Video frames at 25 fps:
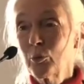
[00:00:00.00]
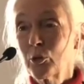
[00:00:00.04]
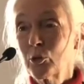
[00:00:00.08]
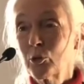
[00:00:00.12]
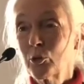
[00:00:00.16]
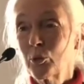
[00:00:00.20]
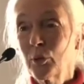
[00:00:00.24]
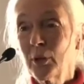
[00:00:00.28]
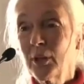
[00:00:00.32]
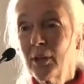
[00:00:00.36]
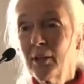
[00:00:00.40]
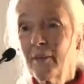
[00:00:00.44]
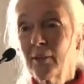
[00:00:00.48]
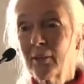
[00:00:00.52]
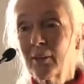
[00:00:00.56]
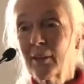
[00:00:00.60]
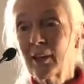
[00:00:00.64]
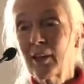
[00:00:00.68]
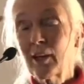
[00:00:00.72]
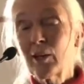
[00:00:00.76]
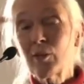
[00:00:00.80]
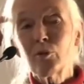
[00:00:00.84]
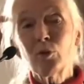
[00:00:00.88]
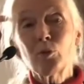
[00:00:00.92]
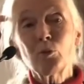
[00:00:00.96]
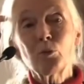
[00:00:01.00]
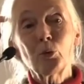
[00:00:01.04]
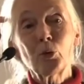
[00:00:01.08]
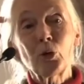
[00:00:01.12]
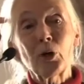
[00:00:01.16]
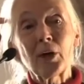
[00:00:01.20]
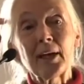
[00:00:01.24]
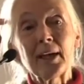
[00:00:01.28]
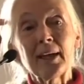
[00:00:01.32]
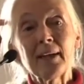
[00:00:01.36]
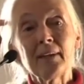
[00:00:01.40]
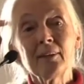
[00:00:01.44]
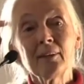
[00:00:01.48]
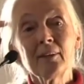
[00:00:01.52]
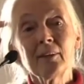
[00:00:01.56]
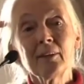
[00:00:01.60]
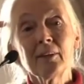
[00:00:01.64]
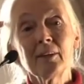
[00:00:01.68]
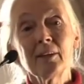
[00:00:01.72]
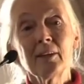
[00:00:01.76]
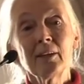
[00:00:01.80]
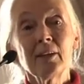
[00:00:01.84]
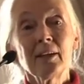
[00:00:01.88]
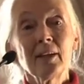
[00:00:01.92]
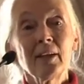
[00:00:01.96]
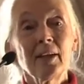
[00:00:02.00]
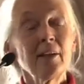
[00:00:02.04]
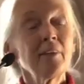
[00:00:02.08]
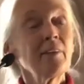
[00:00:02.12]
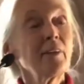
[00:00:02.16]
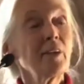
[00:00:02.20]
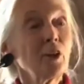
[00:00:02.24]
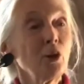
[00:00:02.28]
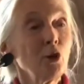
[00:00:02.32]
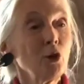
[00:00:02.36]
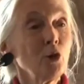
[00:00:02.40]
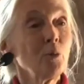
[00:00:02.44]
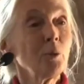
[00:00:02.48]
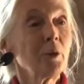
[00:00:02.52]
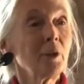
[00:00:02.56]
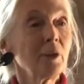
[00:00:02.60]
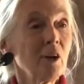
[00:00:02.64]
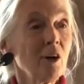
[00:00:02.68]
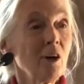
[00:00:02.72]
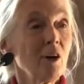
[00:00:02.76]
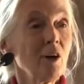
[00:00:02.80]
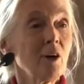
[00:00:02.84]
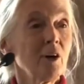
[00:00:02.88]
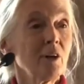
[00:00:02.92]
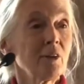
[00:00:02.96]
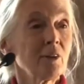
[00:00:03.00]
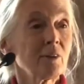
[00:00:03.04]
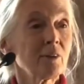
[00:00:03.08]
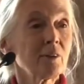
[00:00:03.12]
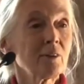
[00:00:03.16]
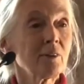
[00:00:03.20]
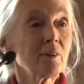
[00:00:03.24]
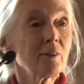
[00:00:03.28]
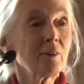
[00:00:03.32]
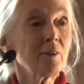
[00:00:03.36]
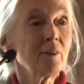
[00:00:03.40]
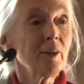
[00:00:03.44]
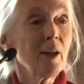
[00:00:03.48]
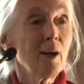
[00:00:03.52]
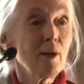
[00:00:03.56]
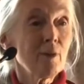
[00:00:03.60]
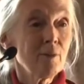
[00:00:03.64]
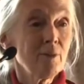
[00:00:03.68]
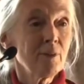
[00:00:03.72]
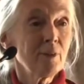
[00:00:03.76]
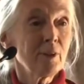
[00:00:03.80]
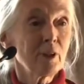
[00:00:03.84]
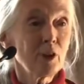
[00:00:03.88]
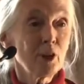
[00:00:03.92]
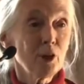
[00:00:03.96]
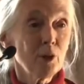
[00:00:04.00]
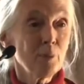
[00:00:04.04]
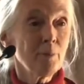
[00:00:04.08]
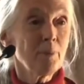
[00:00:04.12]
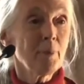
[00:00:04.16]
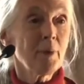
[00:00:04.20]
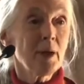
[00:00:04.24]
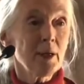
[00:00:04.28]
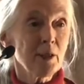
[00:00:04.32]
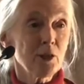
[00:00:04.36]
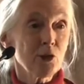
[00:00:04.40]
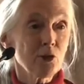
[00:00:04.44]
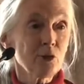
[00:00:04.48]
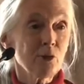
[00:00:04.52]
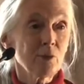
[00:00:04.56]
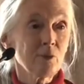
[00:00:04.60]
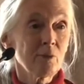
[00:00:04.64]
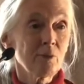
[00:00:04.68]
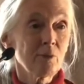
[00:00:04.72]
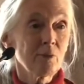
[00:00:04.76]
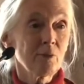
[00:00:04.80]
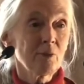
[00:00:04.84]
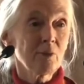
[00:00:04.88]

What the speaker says: between the clever brain and the human heart, love and compassion.